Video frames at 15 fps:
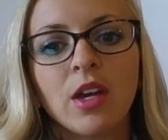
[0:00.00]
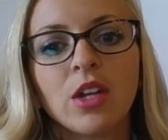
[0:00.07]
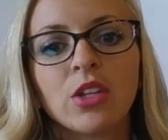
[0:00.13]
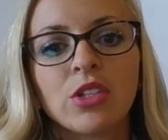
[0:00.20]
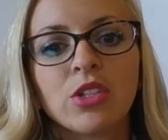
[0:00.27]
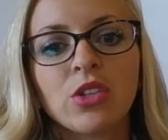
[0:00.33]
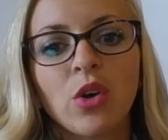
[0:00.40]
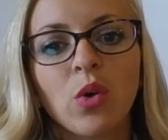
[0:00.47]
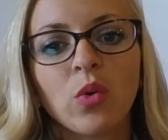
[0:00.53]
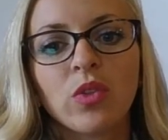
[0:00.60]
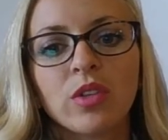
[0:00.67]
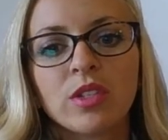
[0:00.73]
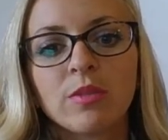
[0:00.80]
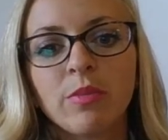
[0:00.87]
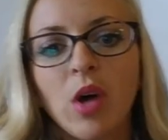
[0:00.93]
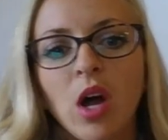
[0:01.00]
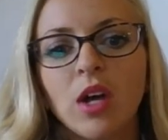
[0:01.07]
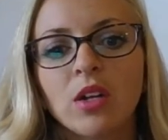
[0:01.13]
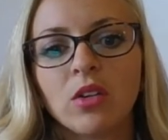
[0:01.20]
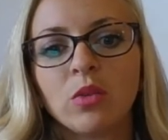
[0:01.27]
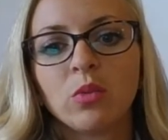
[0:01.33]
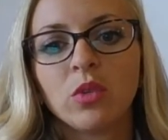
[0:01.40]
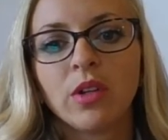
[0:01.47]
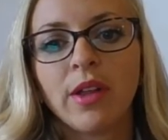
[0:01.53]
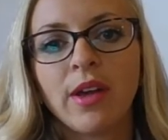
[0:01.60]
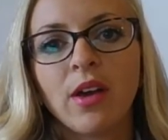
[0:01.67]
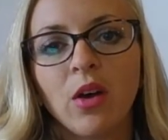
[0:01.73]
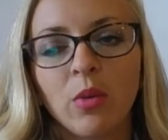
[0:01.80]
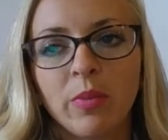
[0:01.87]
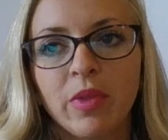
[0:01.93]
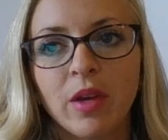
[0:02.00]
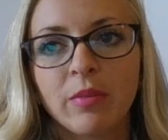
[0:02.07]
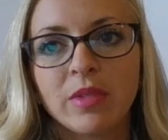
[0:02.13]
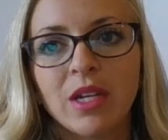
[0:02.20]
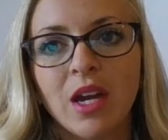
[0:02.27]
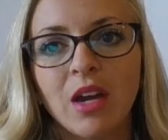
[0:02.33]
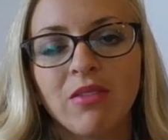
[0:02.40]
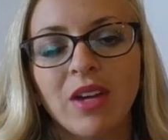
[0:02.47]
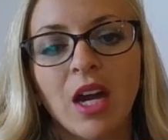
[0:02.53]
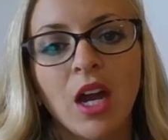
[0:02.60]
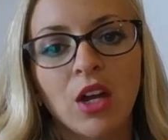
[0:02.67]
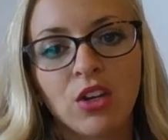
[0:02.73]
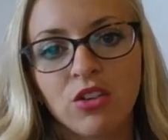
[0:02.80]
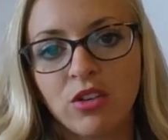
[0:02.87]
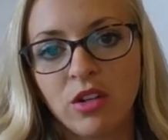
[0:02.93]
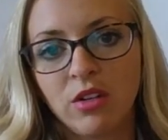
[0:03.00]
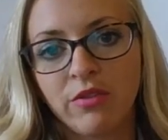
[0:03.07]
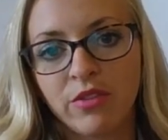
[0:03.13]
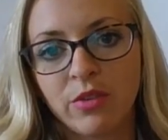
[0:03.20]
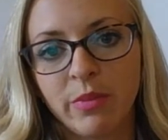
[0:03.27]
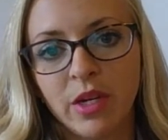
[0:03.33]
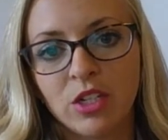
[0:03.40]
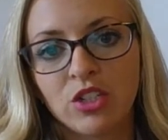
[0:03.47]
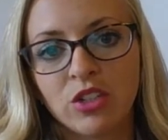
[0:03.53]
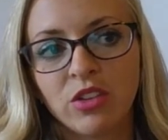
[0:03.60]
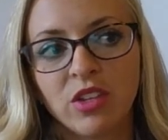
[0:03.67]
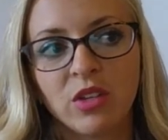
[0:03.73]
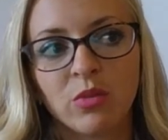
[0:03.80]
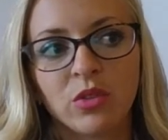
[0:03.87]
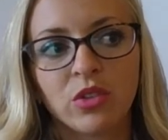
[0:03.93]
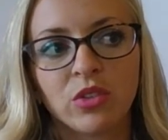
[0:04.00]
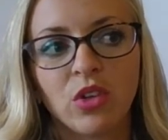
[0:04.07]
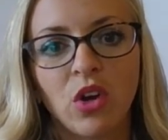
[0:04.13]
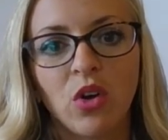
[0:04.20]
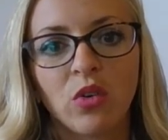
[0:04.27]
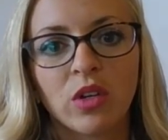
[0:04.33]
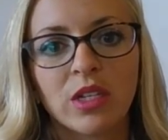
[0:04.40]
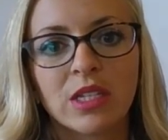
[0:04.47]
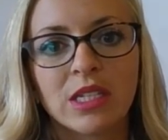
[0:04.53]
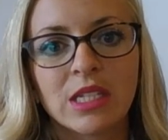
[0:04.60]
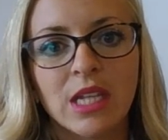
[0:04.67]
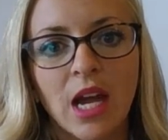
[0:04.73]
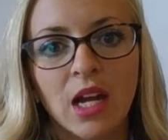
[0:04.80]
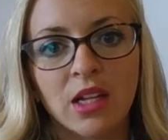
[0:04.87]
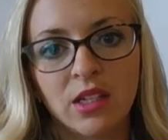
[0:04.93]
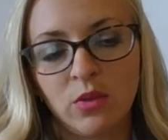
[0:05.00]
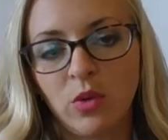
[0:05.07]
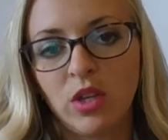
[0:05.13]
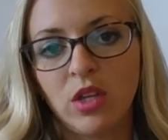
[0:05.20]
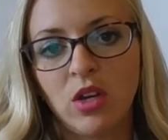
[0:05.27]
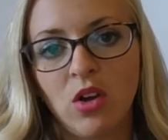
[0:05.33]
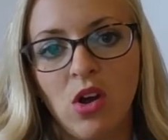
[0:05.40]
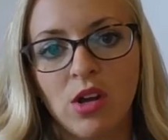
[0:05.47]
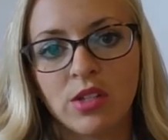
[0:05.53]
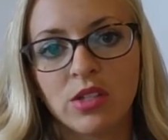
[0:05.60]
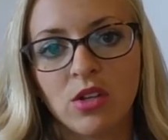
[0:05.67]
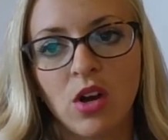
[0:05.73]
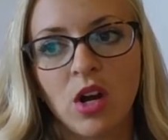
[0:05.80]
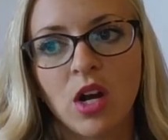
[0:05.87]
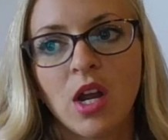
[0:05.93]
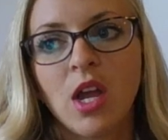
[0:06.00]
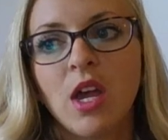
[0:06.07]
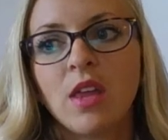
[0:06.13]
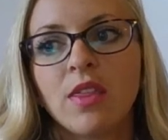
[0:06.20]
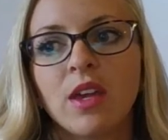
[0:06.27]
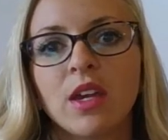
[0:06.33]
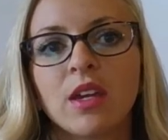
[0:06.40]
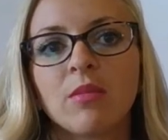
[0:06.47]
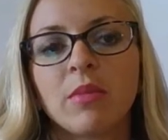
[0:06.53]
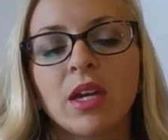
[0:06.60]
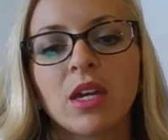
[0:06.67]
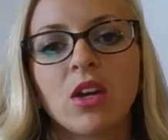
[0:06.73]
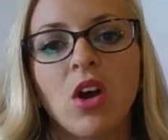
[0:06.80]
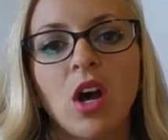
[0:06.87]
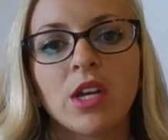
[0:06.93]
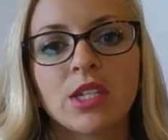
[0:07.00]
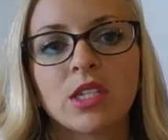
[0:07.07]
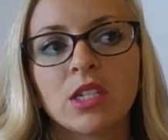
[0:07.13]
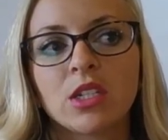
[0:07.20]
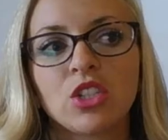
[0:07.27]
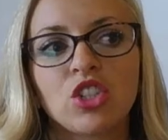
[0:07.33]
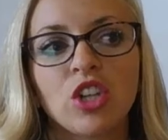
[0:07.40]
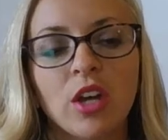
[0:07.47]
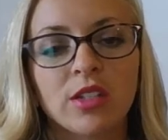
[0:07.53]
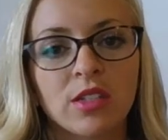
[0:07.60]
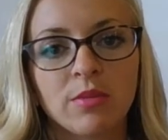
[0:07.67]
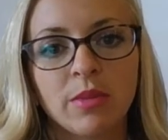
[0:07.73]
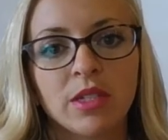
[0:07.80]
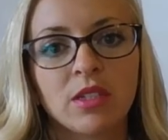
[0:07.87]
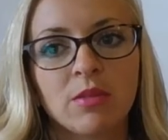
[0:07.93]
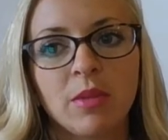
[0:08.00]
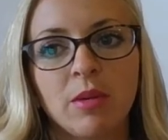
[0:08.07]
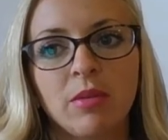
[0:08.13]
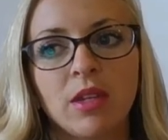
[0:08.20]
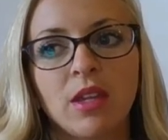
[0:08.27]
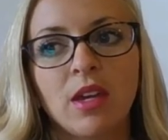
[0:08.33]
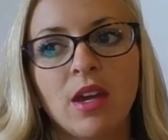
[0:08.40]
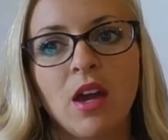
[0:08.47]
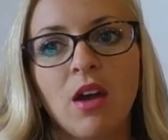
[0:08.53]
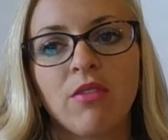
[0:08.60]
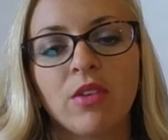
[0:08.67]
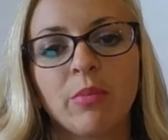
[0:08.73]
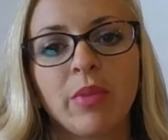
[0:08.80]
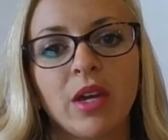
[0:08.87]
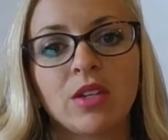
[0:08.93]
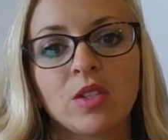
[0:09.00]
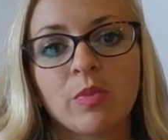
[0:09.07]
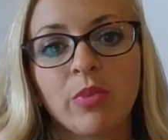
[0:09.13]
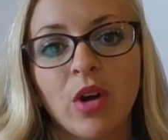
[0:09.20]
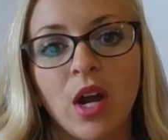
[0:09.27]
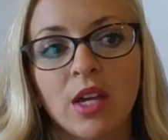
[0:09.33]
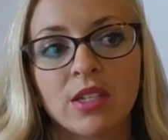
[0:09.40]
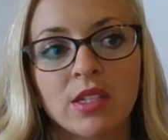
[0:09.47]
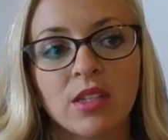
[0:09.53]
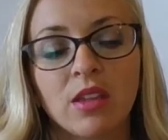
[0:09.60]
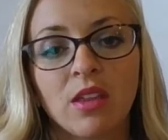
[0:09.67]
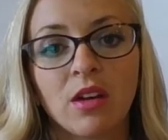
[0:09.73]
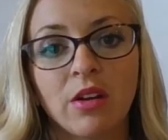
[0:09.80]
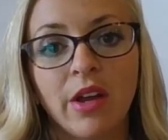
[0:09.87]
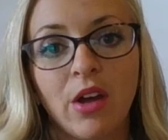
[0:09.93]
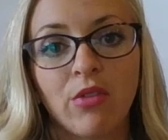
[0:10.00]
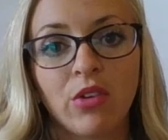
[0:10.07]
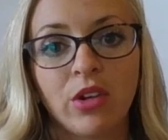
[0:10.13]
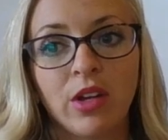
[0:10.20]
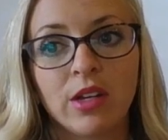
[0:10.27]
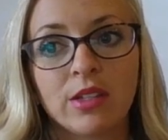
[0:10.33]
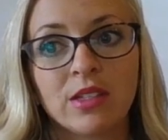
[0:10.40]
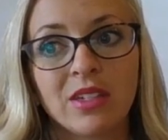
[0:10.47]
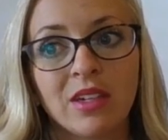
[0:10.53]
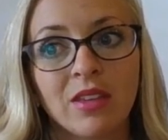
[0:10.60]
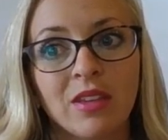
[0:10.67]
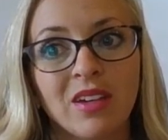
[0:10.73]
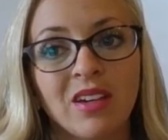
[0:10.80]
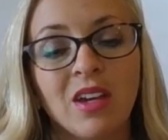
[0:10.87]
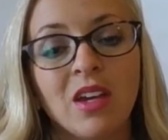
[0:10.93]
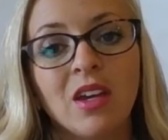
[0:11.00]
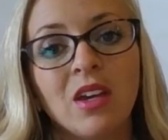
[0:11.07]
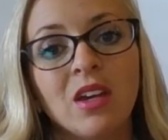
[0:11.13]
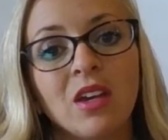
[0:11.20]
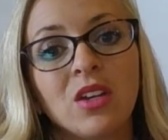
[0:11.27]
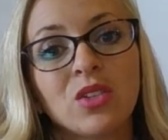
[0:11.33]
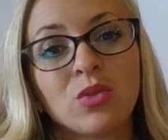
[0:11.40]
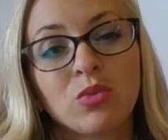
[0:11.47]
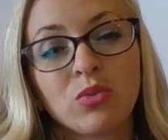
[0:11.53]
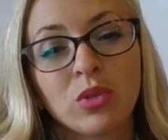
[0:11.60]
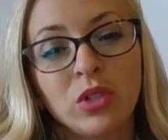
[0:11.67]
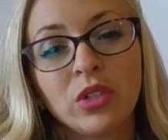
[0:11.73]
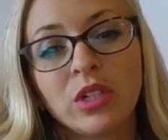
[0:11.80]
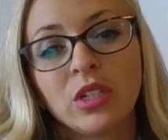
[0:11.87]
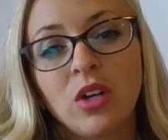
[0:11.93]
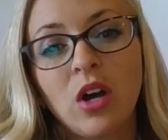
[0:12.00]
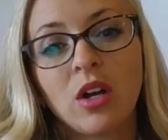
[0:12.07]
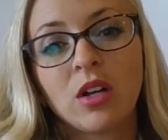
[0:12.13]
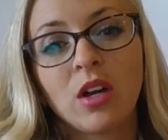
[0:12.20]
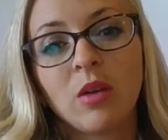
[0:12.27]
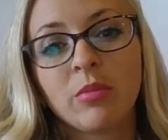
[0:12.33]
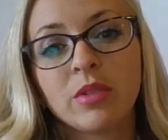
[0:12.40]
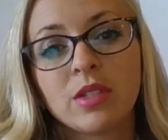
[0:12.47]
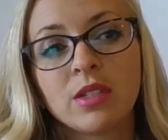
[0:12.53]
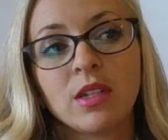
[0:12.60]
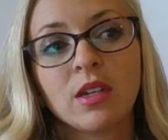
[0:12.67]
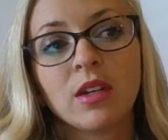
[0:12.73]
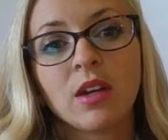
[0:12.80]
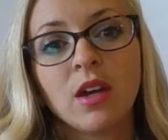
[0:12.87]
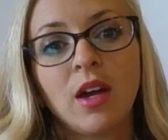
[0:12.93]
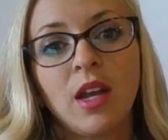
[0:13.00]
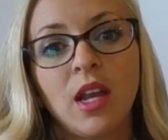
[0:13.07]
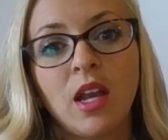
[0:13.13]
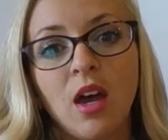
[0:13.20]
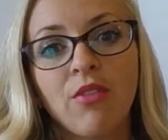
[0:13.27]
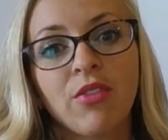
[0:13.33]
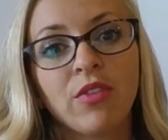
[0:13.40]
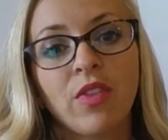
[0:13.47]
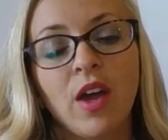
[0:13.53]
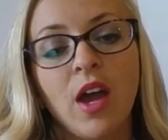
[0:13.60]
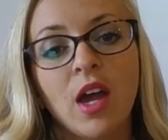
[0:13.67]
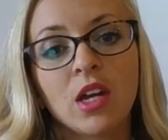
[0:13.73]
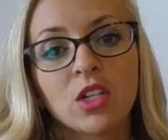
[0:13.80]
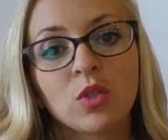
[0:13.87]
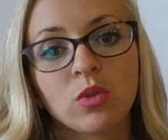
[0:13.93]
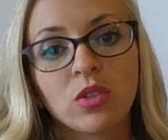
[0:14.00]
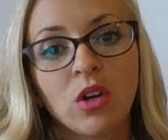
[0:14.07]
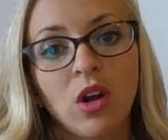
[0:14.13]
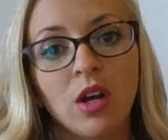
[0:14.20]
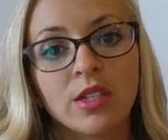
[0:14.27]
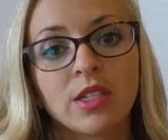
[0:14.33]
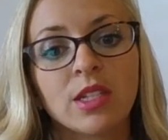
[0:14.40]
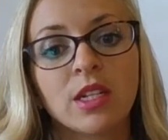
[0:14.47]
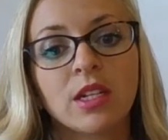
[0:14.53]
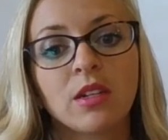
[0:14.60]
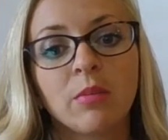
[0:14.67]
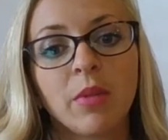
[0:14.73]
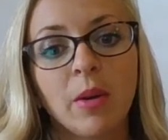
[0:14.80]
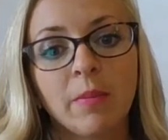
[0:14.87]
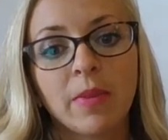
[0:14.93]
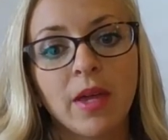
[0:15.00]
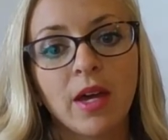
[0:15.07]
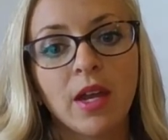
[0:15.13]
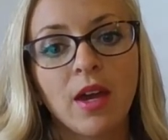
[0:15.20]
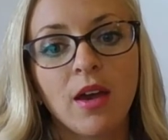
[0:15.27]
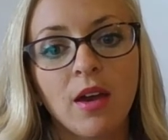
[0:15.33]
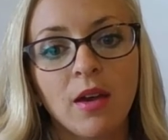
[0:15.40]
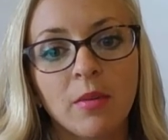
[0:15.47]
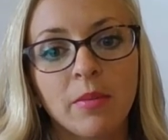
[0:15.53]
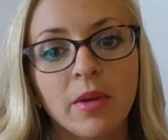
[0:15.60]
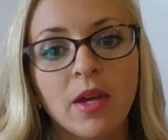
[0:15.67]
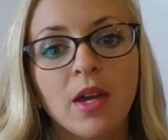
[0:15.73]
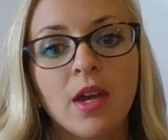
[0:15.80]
And so this model will help them to have accurate information. They will know exactly what the costs are. They can make cost adjustments. Maybe they have a base price that they're now realizing that is really not encompassing enough of the actual cost. They need to bump that up.